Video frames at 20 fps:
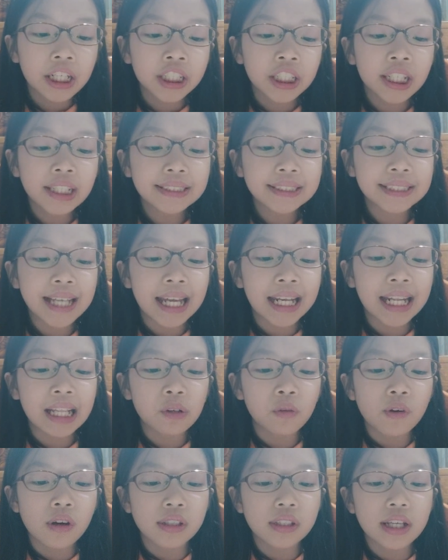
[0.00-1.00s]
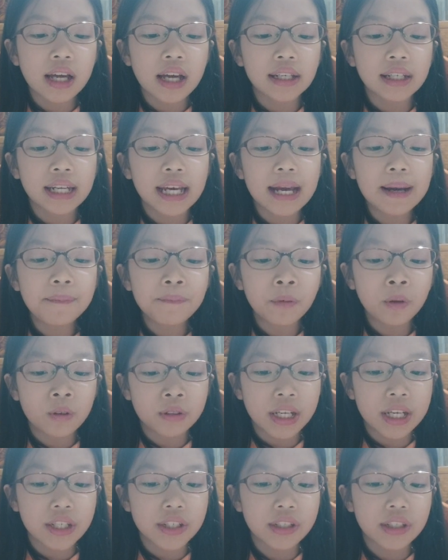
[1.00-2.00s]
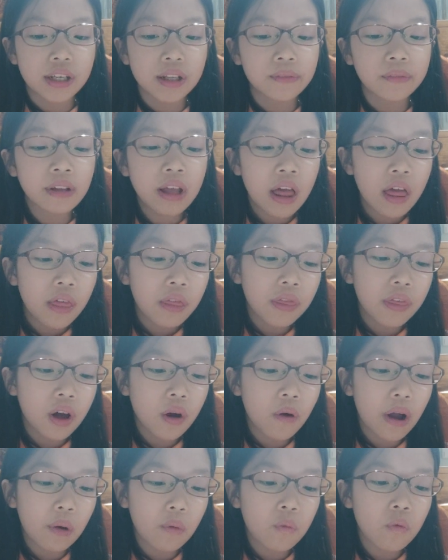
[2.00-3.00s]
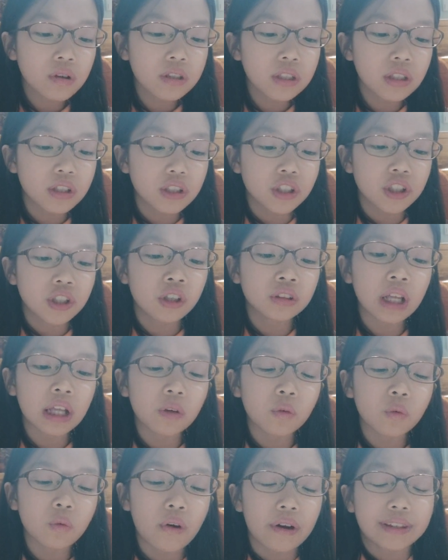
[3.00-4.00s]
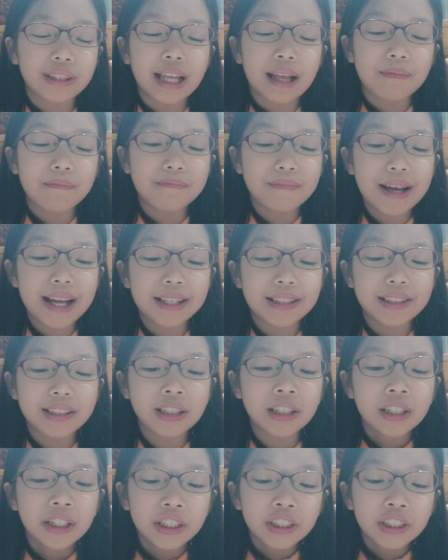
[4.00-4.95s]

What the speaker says: She said it was an imposition, though I wasn't sure what that meant.